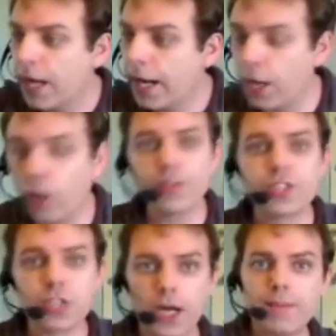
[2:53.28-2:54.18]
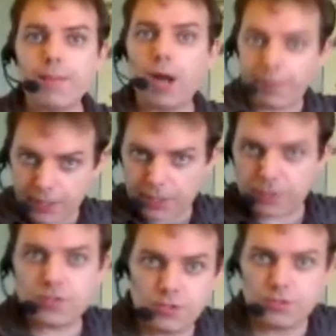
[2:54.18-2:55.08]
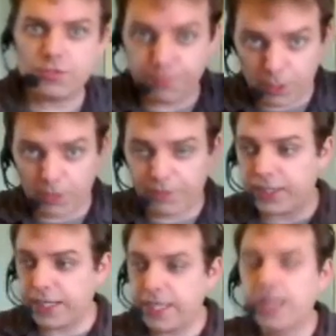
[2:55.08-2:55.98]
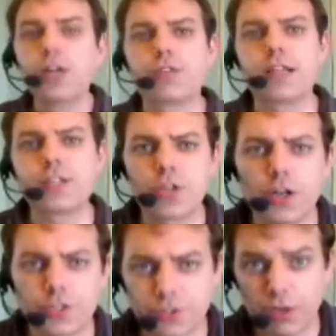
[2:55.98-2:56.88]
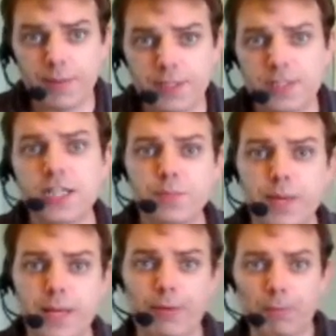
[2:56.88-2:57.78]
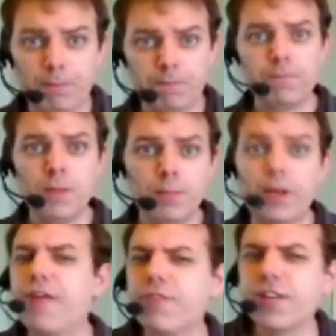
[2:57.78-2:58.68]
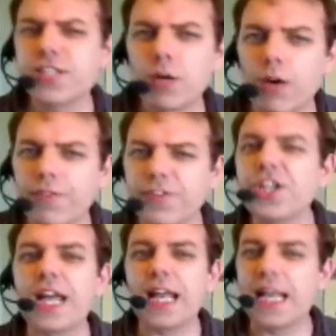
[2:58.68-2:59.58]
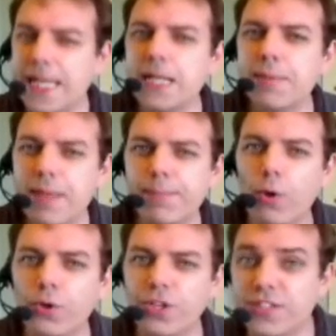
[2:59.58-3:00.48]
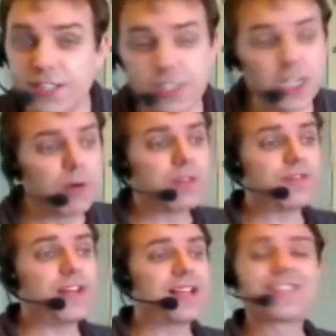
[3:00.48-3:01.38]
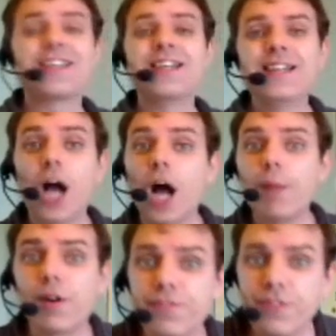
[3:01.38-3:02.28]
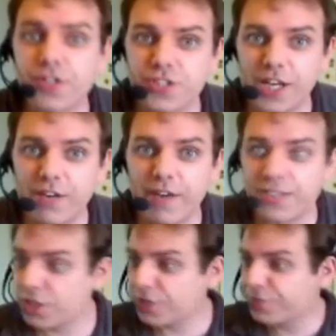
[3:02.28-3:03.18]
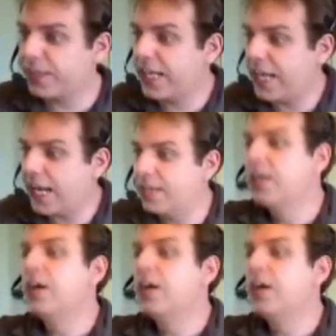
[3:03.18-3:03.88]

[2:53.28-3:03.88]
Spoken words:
And over time, I'm going to perfectly transcribe it to these people. But every so often, you get a little bit bored. And you say, do you know what, fellas? I'm off for a cigarette. Just fill in